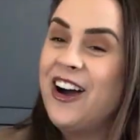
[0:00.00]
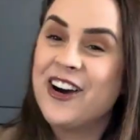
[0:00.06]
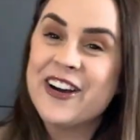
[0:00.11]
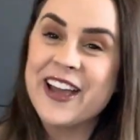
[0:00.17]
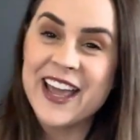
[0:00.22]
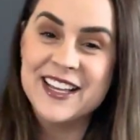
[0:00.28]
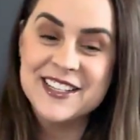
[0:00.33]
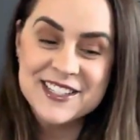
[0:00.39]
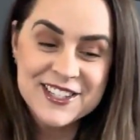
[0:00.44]

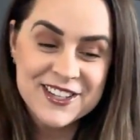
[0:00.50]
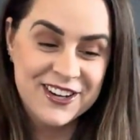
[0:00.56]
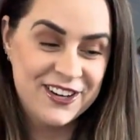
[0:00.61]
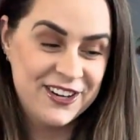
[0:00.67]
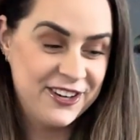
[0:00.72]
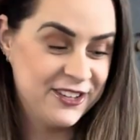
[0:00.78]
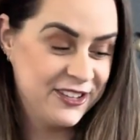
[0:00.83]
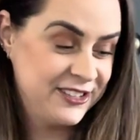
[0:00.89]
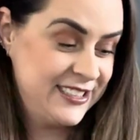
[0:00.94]
Okay,
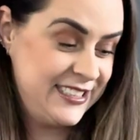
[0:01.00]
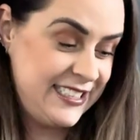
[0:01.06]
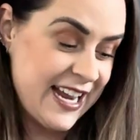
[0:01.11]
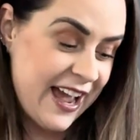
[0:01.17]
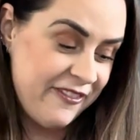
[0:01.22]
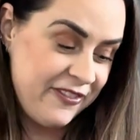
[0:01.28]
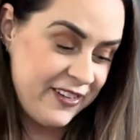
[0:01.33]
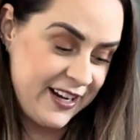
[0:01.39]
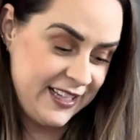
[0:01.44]
so
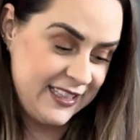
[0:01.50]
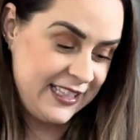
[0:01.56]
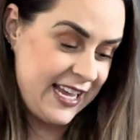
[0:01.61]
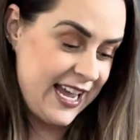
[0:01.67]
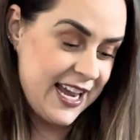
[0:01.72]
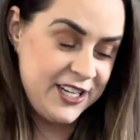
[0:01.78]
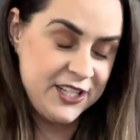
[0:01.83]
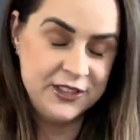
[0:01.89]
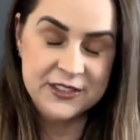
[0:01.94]
definitely
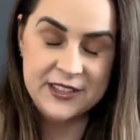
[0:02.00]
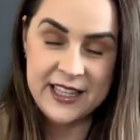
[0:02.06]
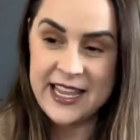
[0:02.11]
I don't